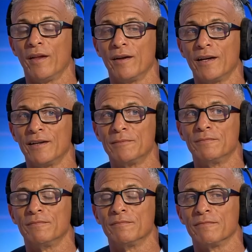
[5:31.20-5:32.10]
That,
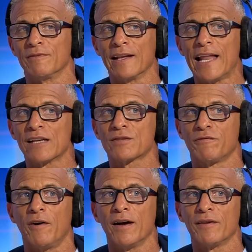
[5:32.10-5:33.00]
um, the last
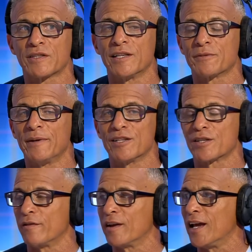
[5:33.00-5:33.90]
five, six minutes
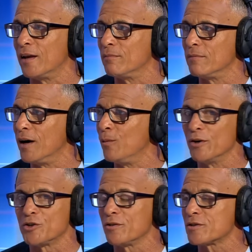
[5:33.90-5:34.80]
of the game, I
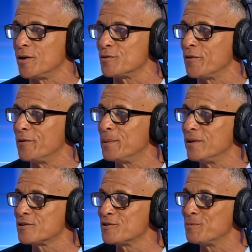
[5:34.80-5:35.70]
wanted John Stones on the
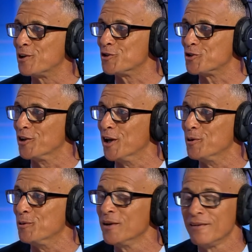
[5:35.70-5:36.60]
pitch because you
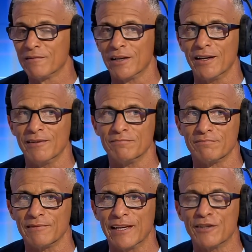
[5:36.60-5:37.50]
know
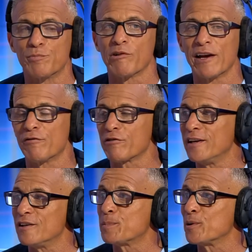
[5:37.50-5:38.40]
his bravery,
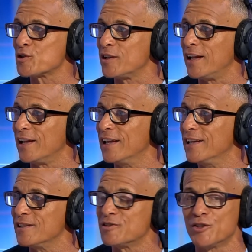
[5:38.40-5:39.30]
his personality,
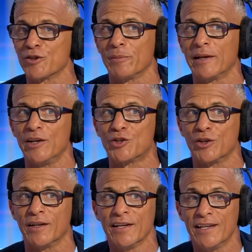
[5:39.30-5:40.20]
his
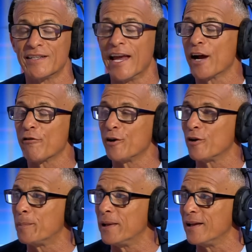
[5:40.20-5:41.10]
determination, his aerial
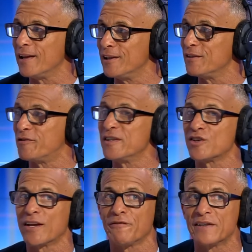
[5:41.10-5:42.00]
ability, his
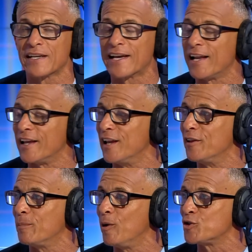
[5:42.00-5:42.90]
physic- physicality in
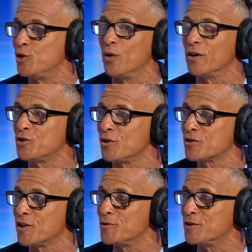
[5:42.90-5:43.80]
the box. You want the John
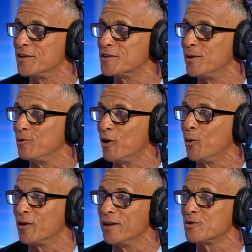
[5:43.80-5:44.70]
Stones in the team. You don't
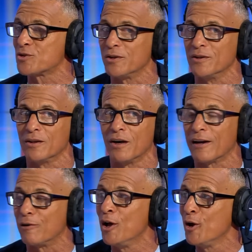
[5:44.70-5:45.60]
want him stood in the
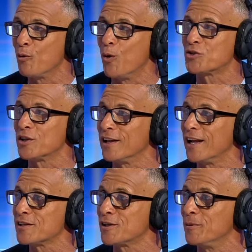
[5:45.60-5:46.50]
dugout watching the
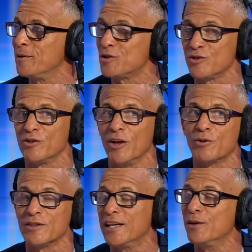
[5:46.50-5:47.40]
last couple of minutes. because You know
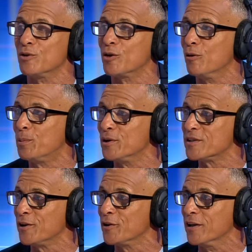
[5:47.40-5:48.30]
because he would go and put his
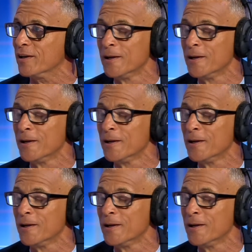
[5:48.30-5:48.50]
head on it.